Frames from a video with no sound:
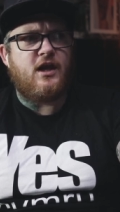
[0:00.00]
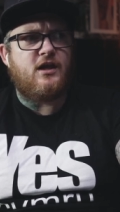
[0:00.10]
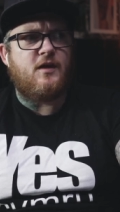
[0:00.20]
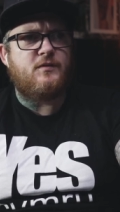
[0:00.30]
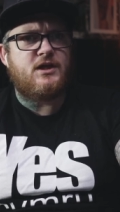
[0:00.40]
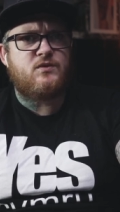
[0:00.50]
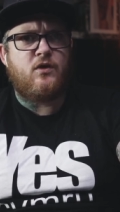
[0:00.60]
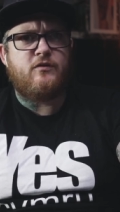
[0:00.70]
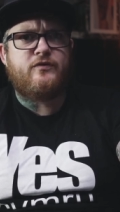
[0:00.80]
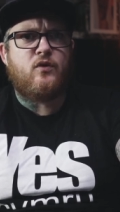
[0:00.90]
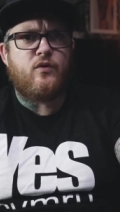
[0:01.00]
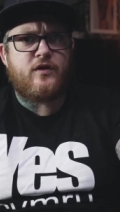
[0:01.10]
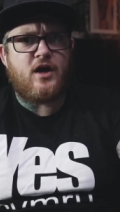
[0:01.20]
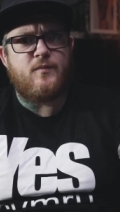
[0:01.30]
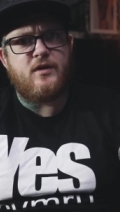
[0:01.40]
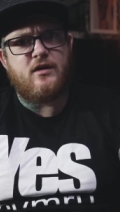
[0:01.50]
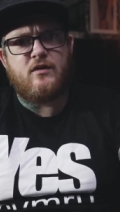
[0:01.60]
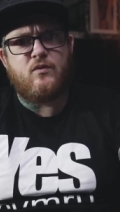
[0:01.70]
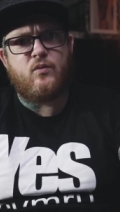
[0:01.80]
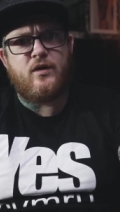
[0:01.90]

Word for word: ink companies weren't forthcoming